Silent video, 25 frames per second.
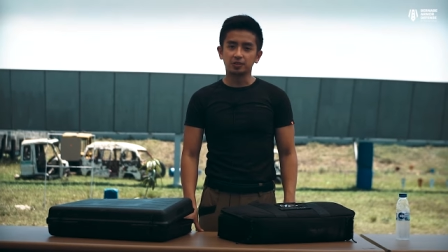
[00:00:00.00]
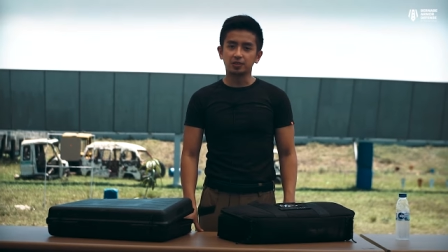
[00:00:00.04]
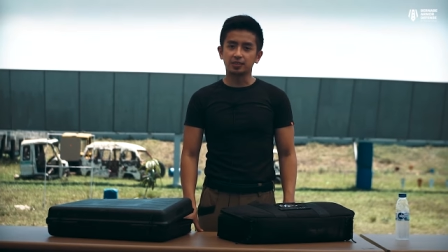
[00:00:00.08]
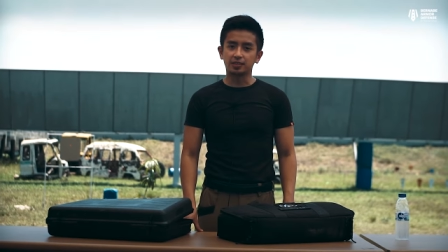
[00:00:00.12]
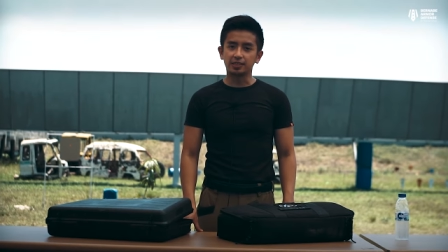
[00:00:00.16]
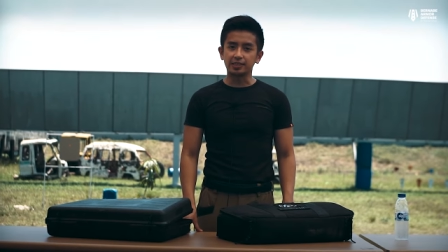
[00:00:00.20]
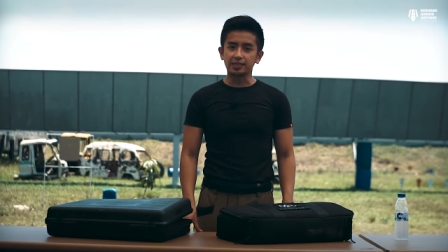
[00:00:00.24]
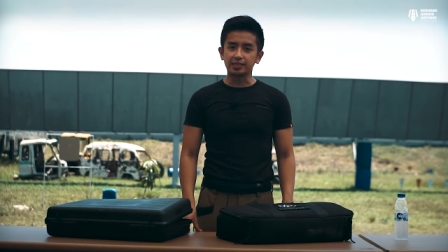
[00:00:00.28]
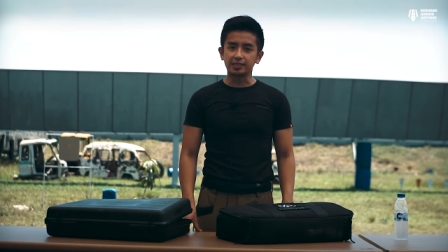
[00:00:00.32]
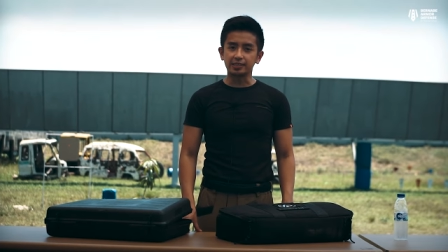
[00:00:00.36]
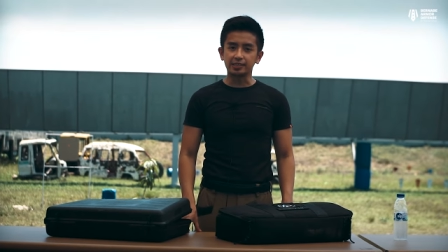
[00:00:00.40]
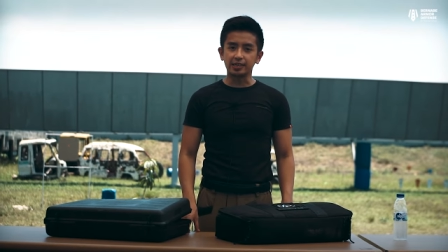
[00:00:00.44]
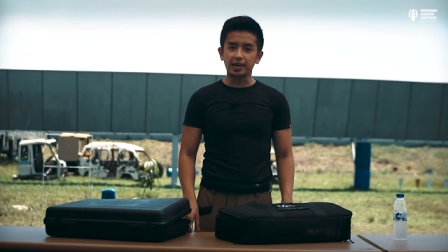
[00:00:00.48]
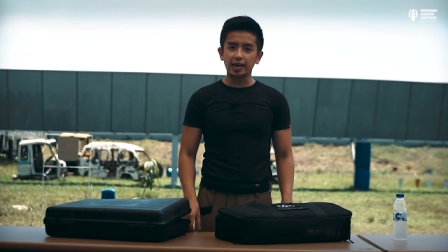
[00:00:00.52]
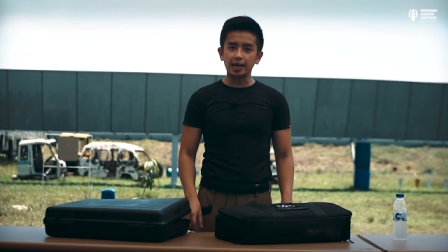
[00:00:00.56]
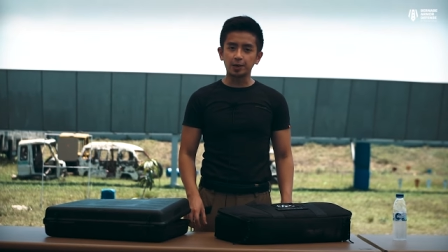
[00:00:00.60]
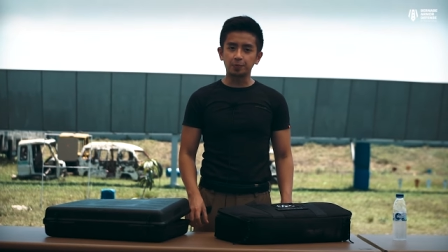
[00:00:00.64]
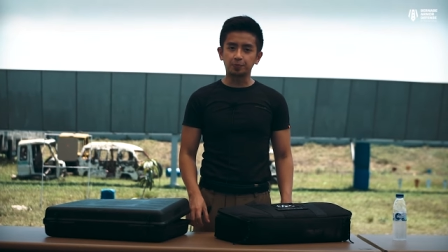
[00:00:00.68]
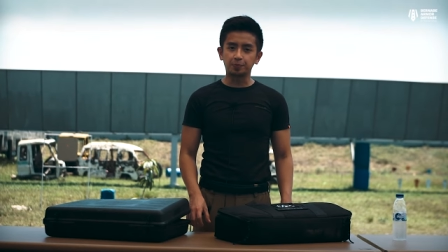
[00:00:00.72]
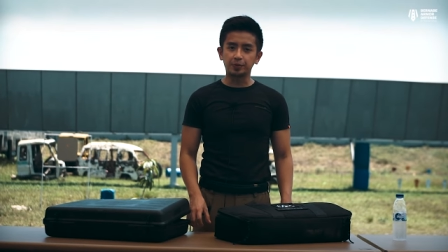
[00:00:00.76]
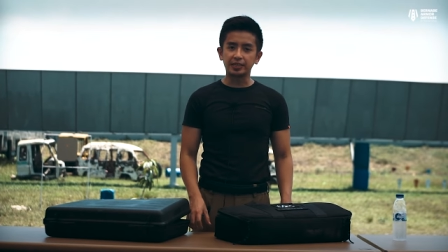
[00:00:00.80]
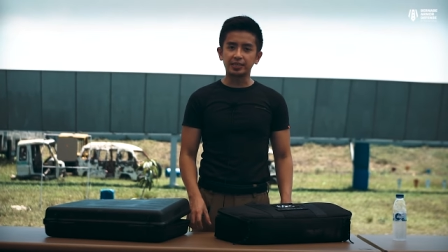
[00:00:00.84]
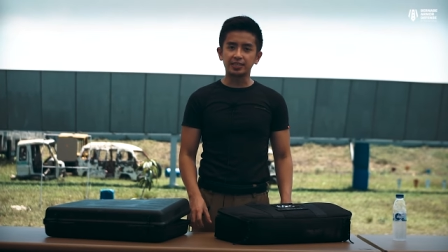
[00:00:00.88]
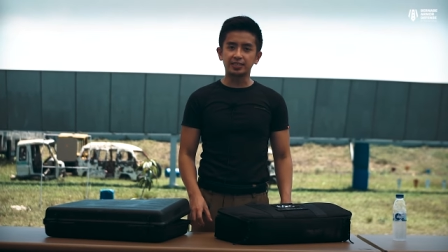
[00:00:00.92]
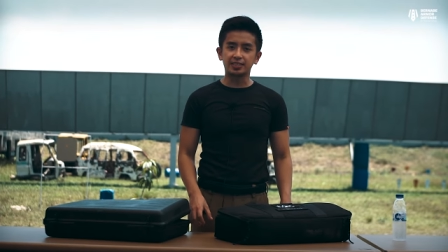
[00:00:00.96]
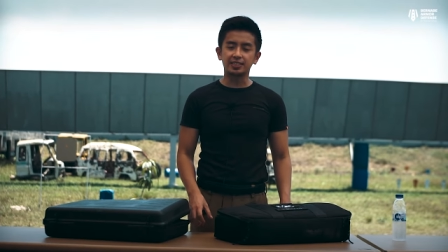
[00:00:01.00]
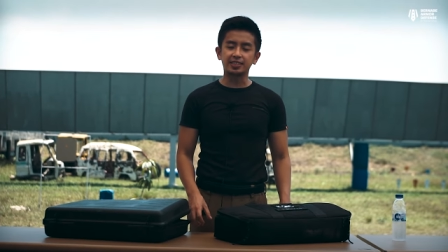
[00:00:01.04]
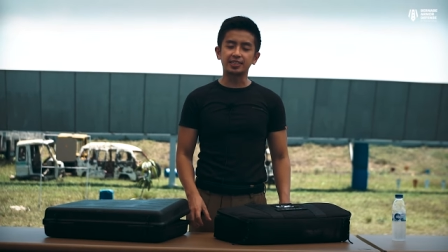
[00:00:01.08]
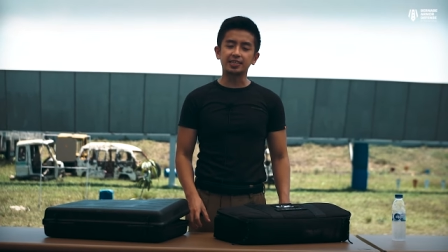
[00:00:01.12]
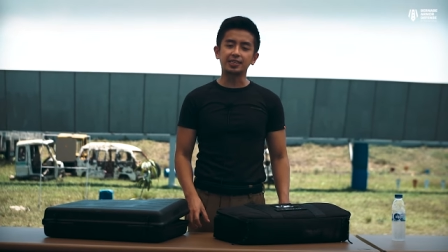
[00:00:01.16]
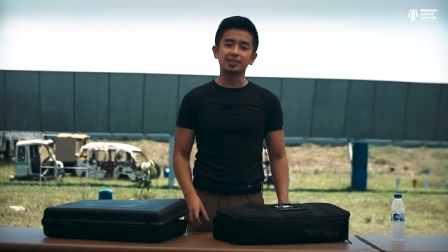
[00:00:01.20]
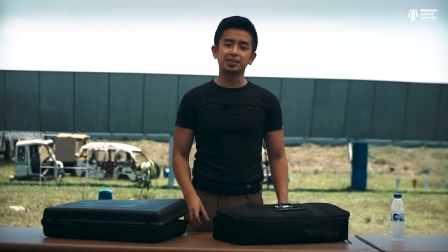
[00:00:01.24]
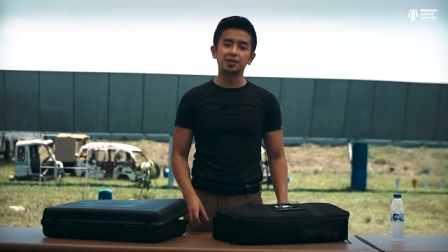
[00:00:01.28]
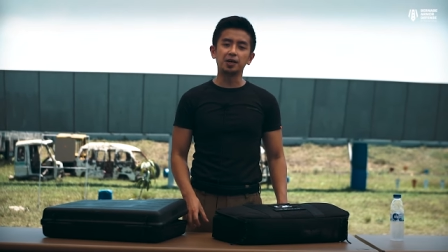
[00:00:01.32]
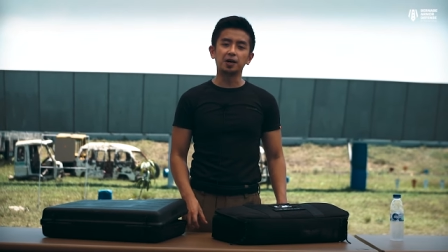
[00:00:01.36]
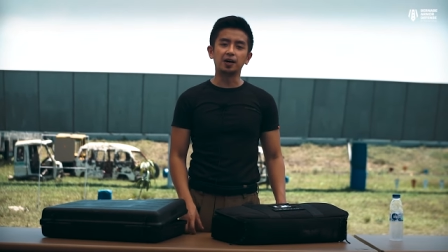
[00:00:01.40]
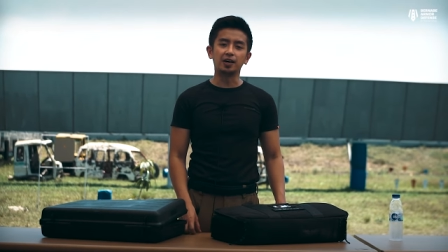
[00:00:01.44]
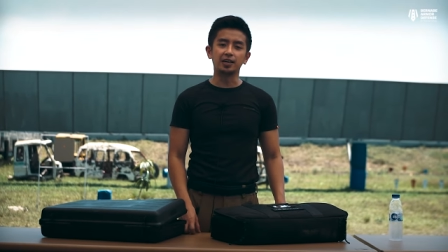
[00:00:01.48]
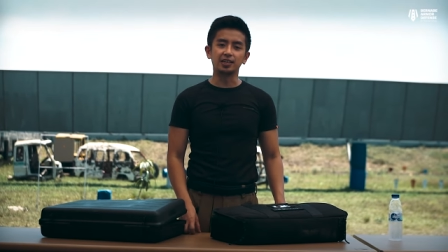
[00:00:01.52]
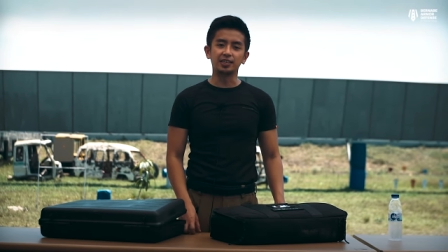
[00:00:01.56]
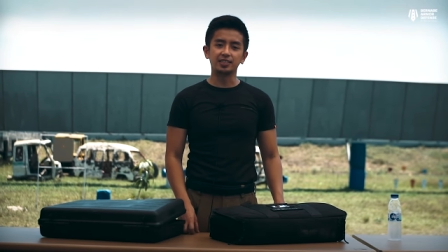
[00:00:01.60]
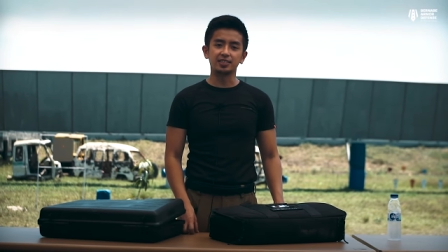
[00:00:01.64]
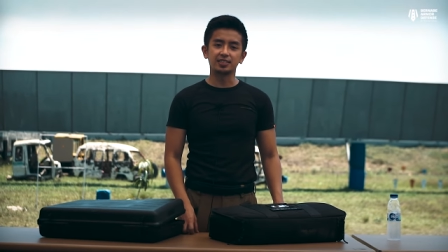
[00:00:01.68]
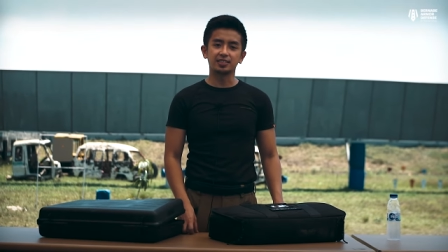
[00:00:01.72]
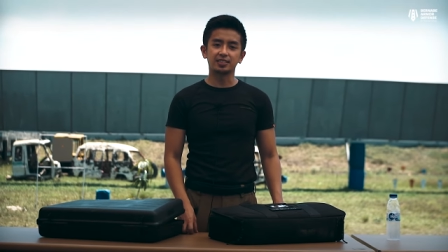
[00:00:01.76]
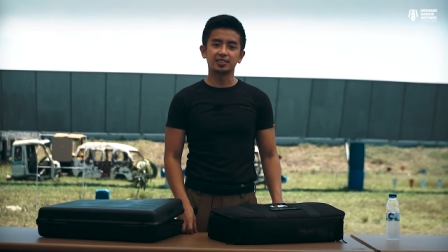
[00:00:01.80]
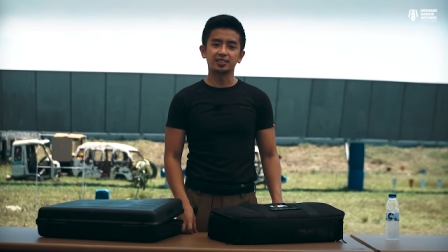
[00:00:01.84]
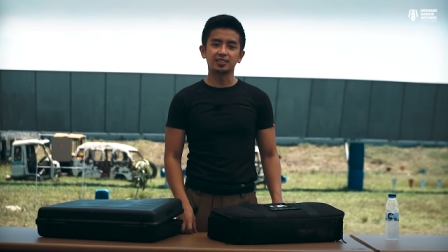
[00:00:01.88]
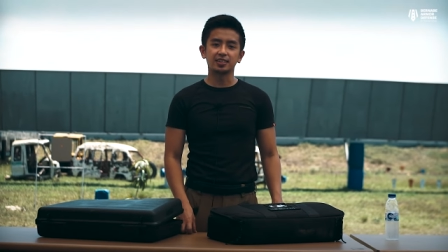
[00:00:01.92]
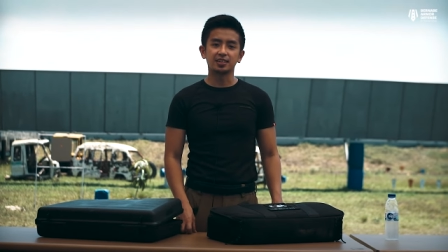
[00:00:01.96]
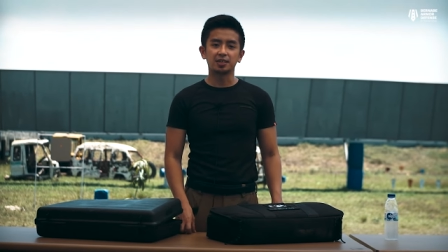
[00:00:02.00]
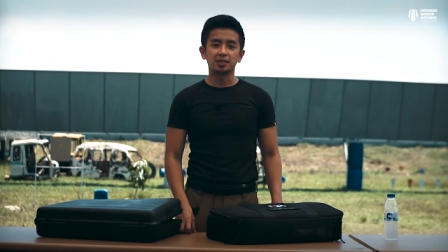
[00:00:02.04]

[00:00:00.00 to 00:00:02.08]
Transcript: the A P C guns